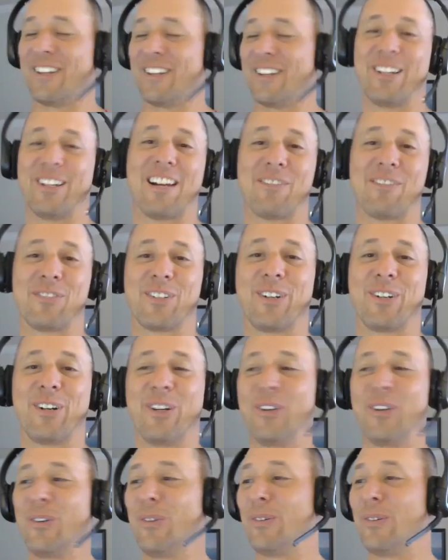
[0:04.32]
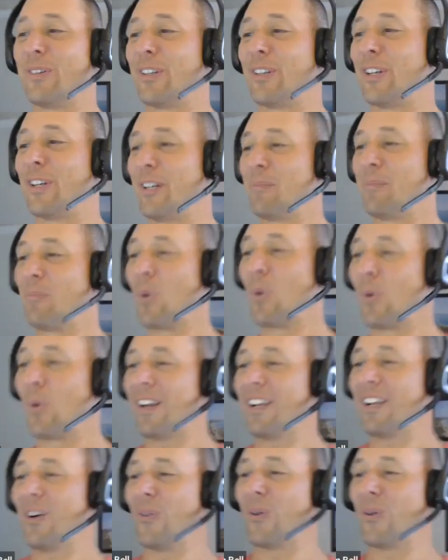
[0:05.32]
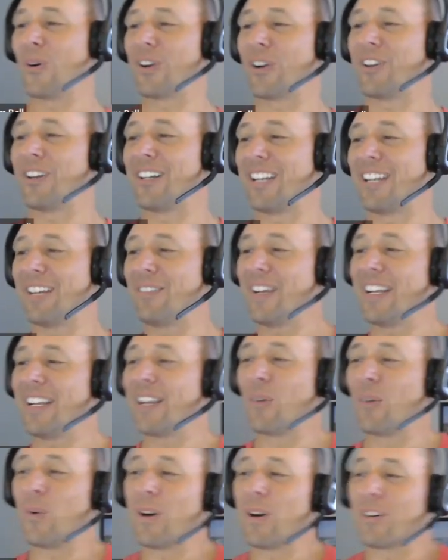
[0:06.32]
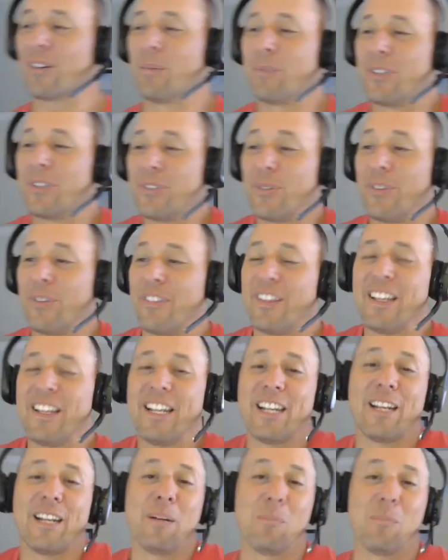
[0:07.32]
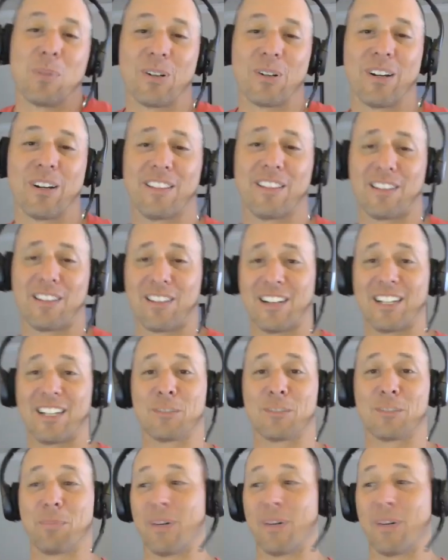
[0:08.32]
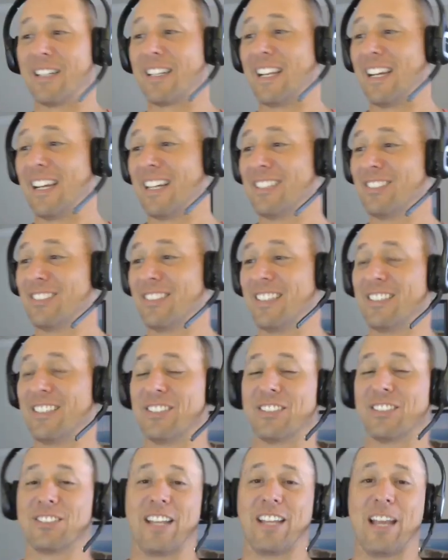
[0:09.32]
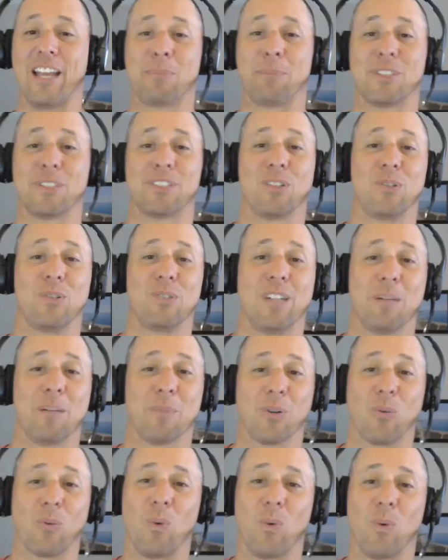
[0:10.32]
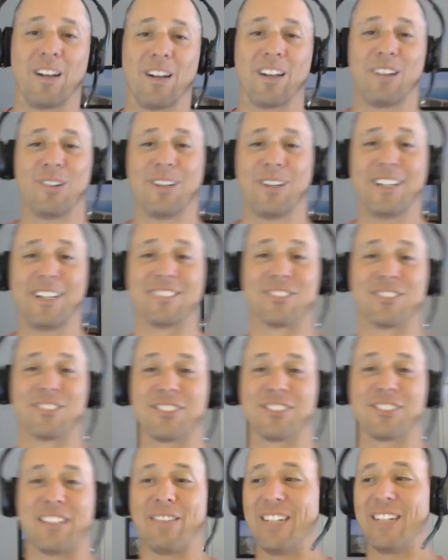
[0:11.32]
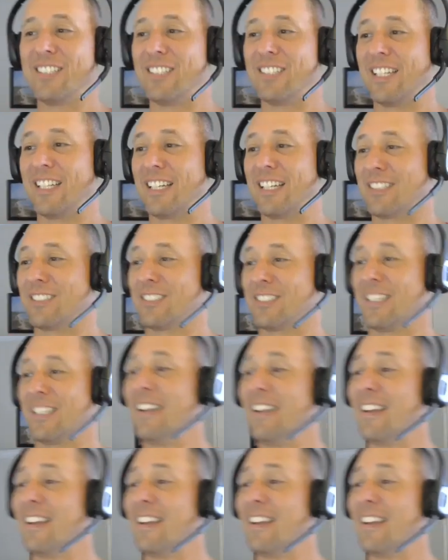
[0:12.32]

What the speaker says: Good afternoon, good morning, or good evening, and welcome to the Blurring the Lines podcast. This is episode number 176.